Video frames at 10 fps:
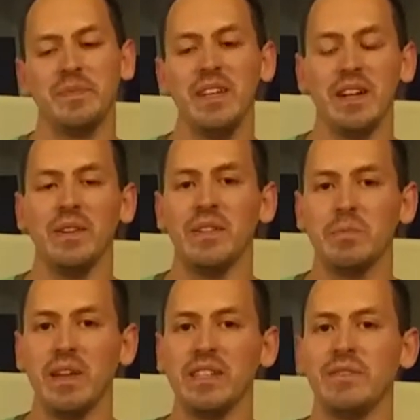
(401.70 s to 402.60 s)
you know, just
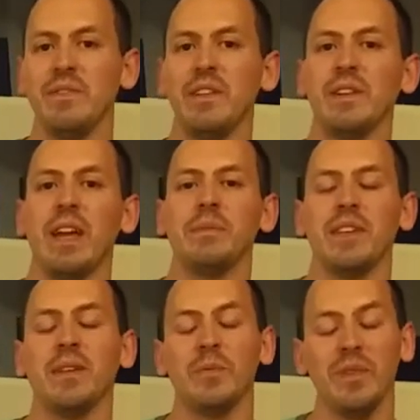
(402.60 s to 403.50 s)
play some video games.
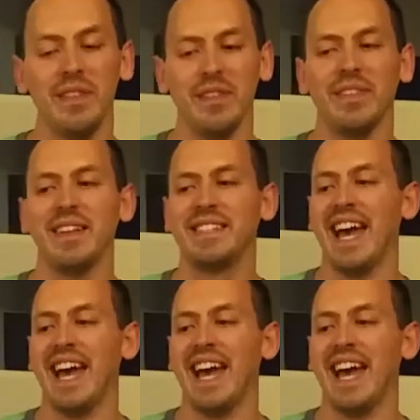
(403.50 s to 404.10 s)
And one of the things